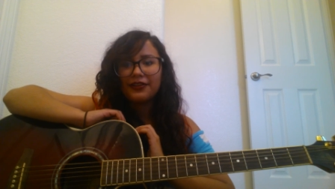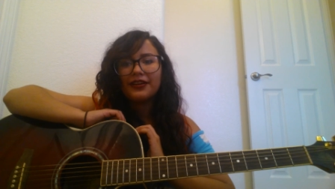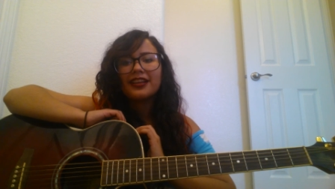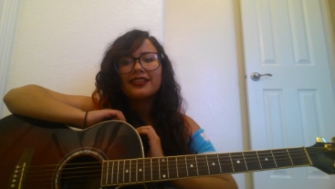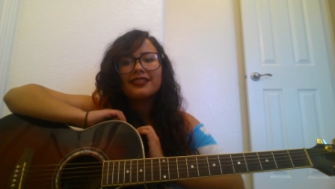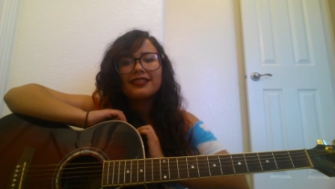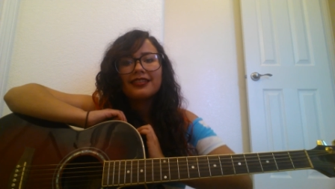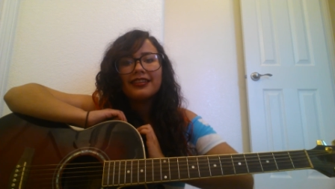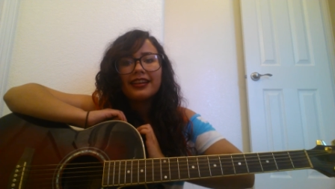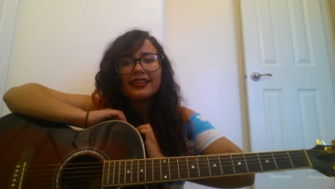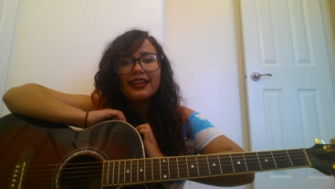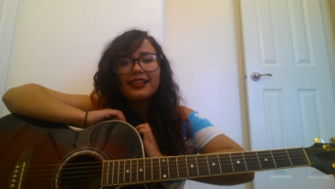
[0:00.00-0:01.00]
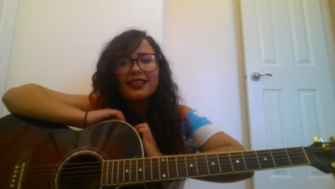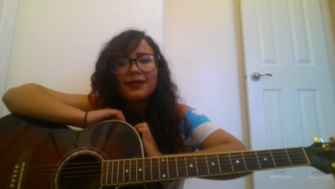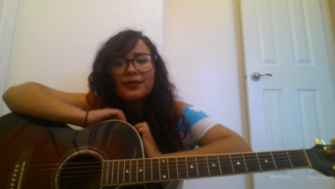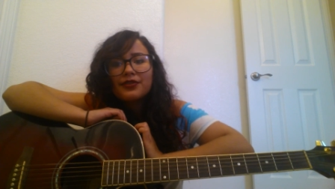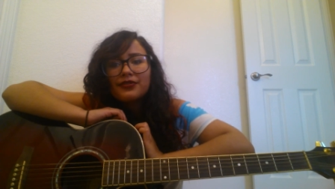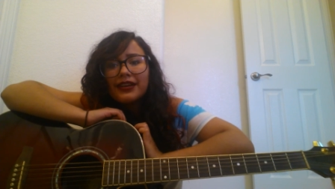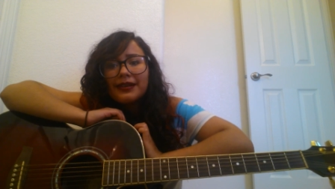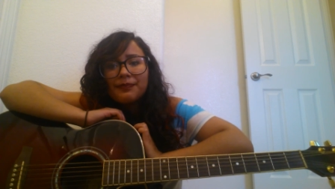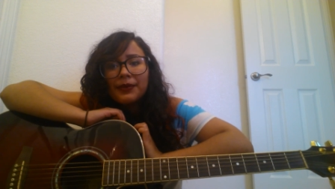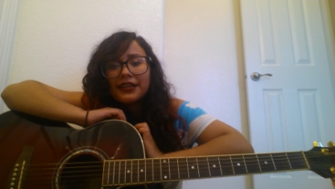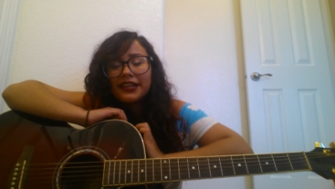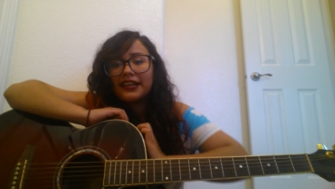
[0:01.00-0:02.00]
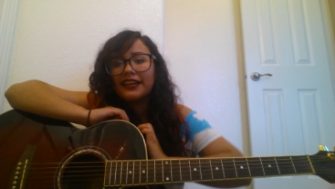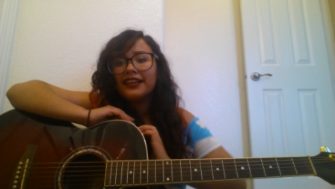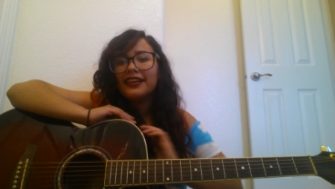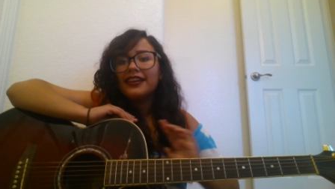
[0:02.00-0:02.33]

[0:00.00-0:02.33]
go ahead and click that subscribe button.